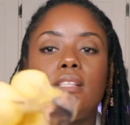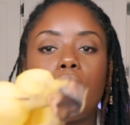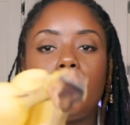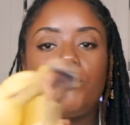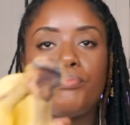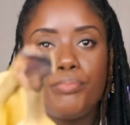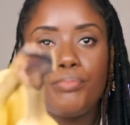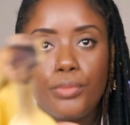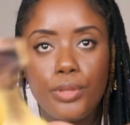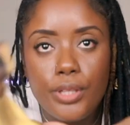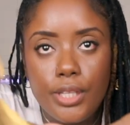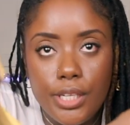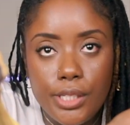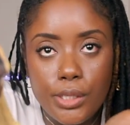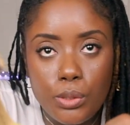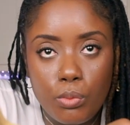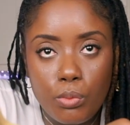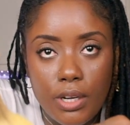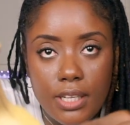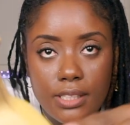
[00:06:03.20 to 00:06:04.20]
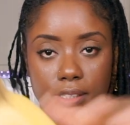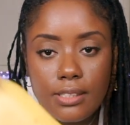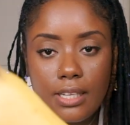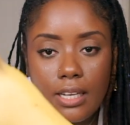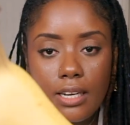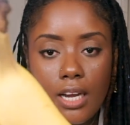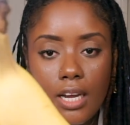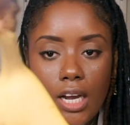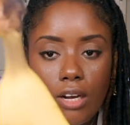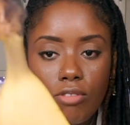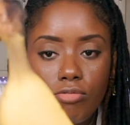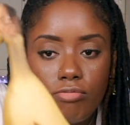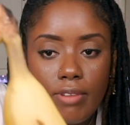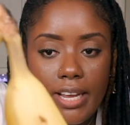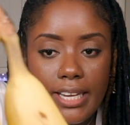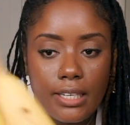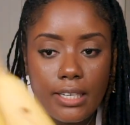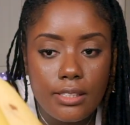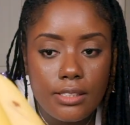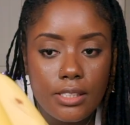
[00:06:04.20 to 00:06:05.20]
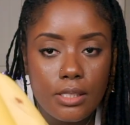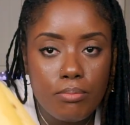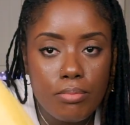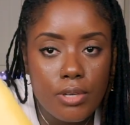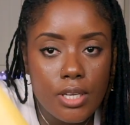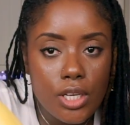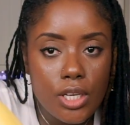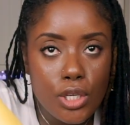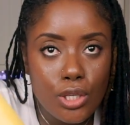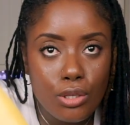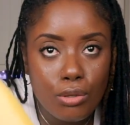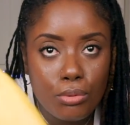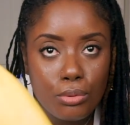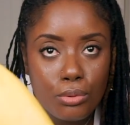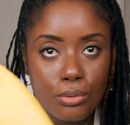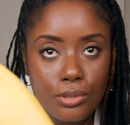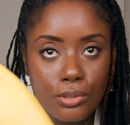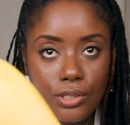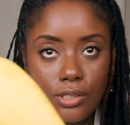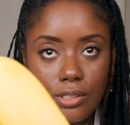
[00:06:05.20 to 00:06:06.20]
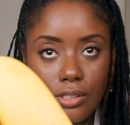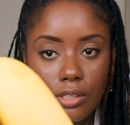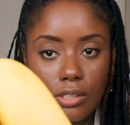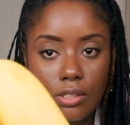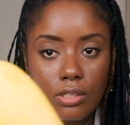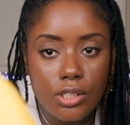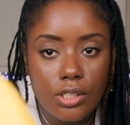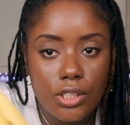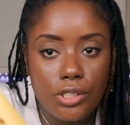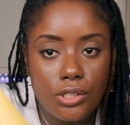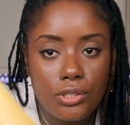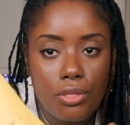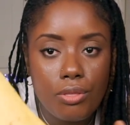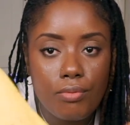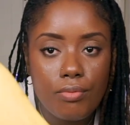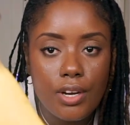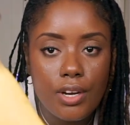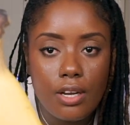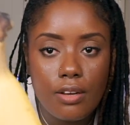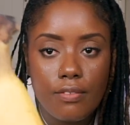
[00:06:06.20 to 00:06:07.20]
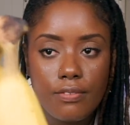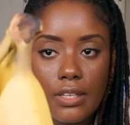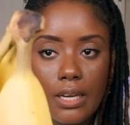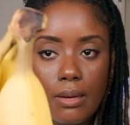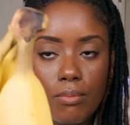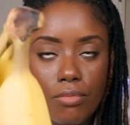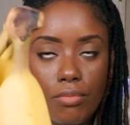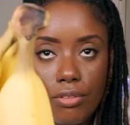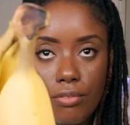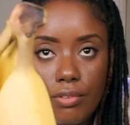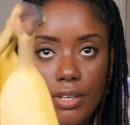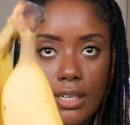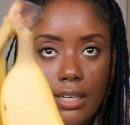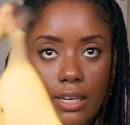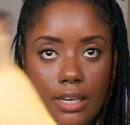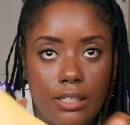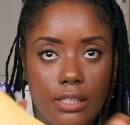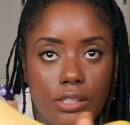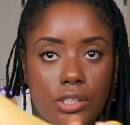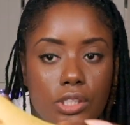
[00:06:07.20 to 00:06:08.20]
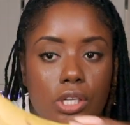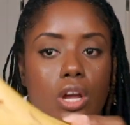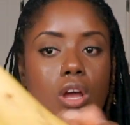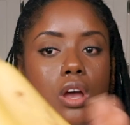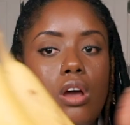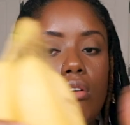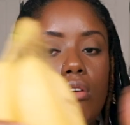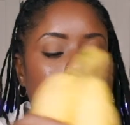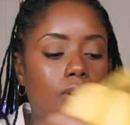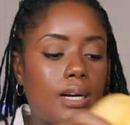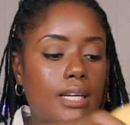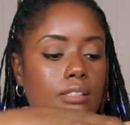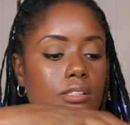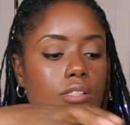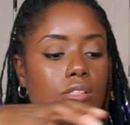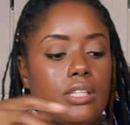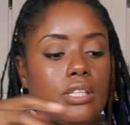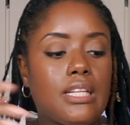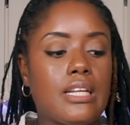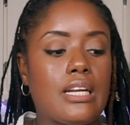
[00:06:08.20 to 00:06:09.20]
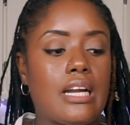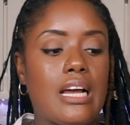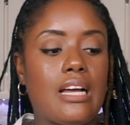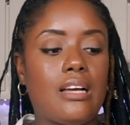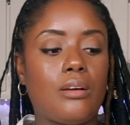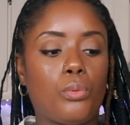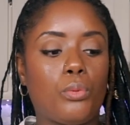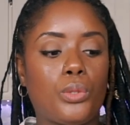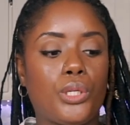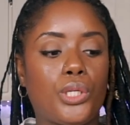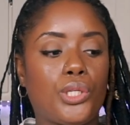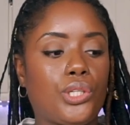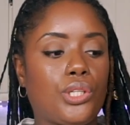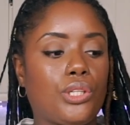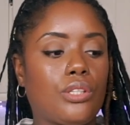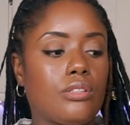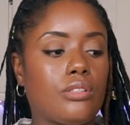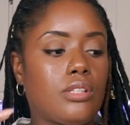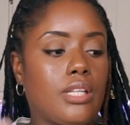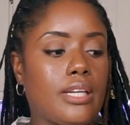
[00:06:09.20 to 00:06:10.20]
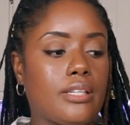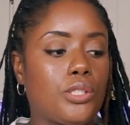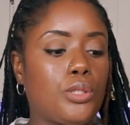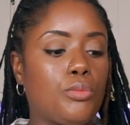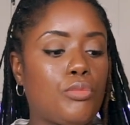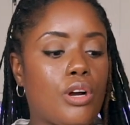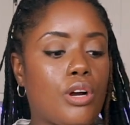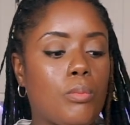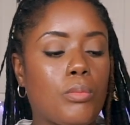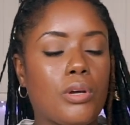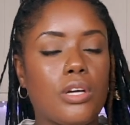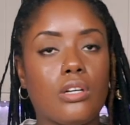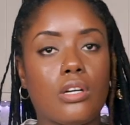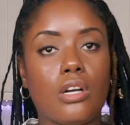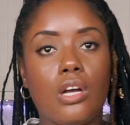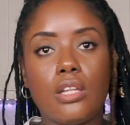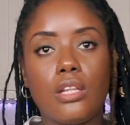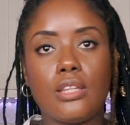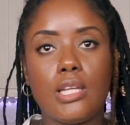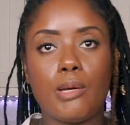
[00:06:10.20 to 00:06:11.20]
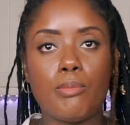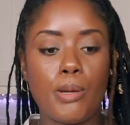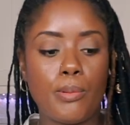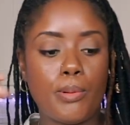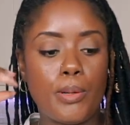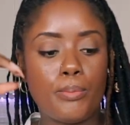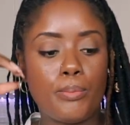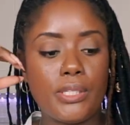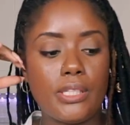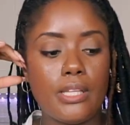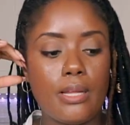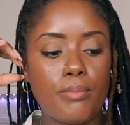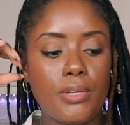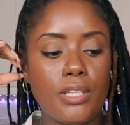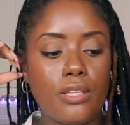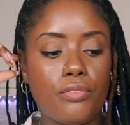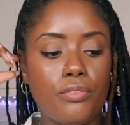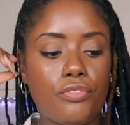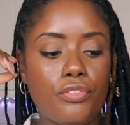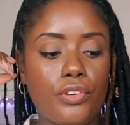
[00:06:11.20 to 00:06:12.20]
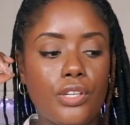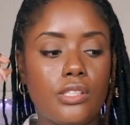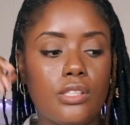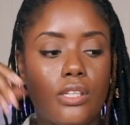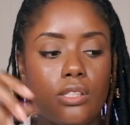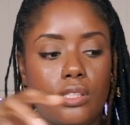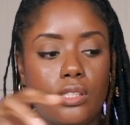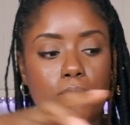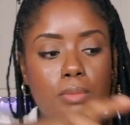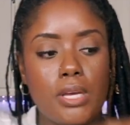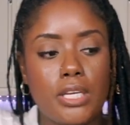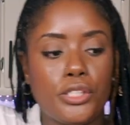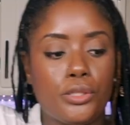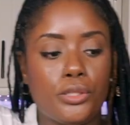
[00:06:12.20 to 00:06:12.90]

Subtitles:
up these ones that are ready to be used, just three of them, three large ones, so that I will, like tomorrow, I'm gonna cut them up and put them in the freezer to make